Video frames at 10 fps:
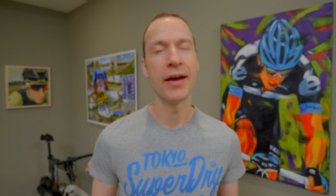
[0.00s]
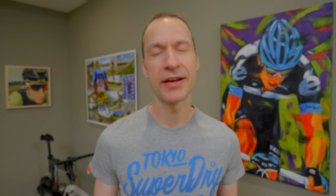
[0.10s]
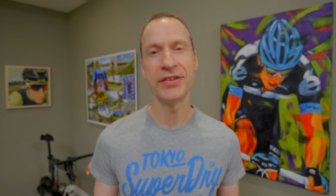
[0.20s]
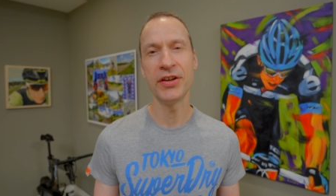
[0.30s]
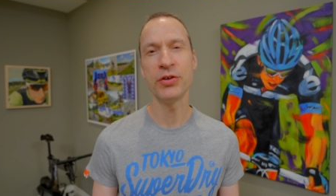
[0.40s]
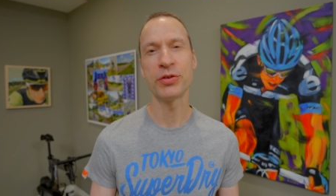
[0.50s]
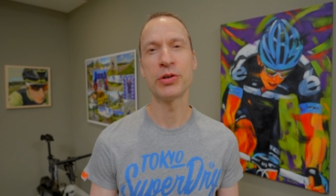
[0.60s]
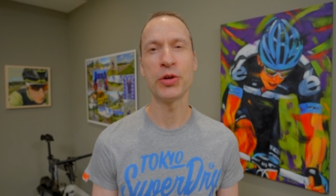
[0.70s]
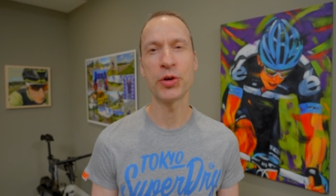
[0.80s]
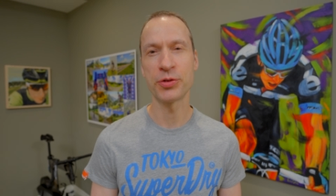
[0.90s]
A continuous
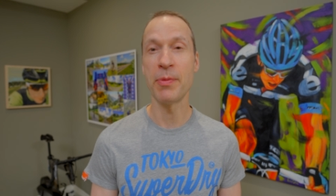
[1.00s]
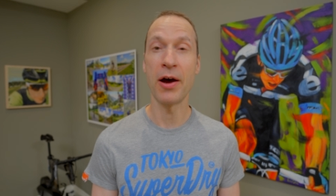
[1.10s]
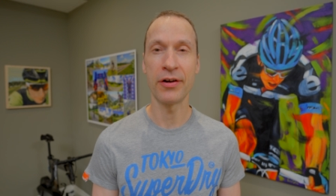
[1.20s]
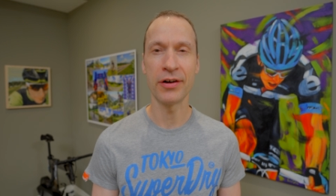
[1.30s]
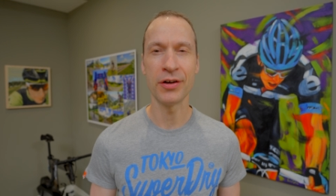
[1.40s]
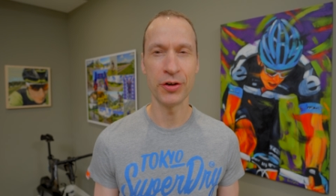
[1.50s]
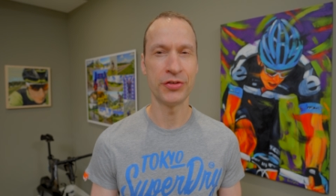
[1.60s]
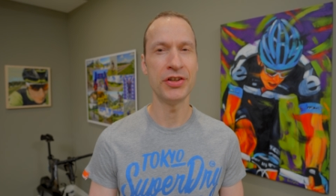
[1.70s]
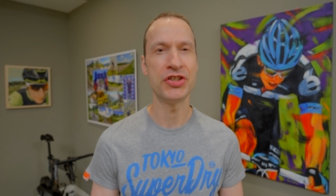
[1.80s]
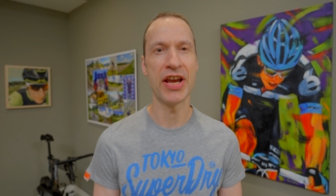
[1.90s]
glucose monitor, or
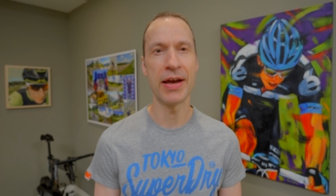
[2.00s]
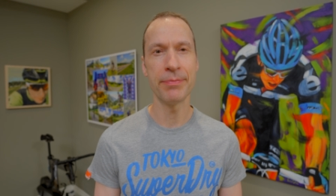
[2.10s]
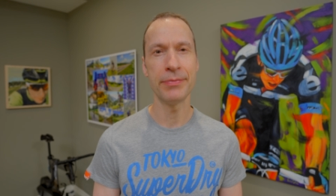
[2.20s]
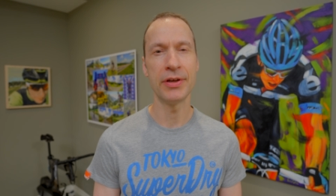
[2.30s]
CGM,